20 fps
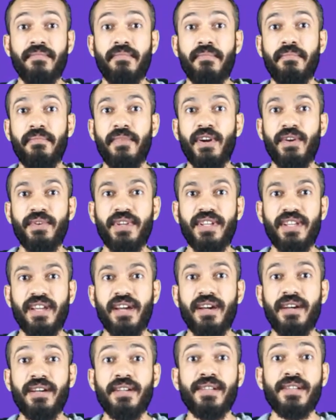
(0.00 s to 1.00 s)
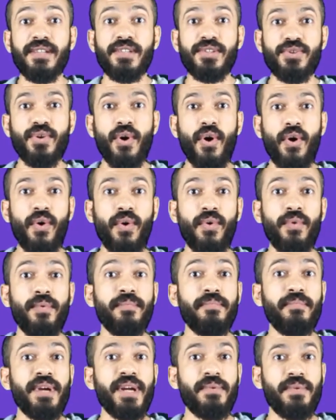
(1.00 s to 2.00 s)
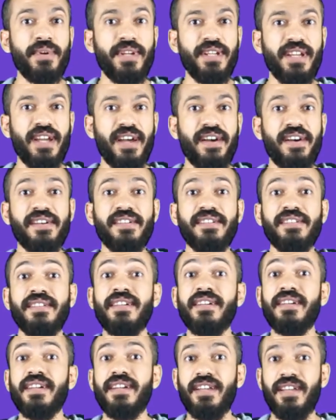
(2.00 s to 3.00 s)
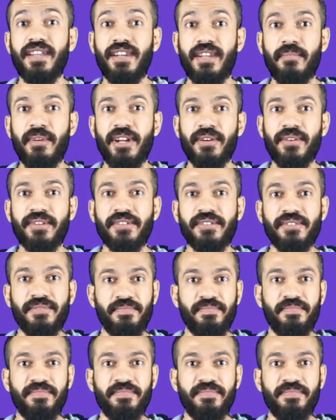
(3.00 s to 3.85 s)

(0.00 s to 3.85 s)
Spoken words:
Maria saw Maria in the mirror.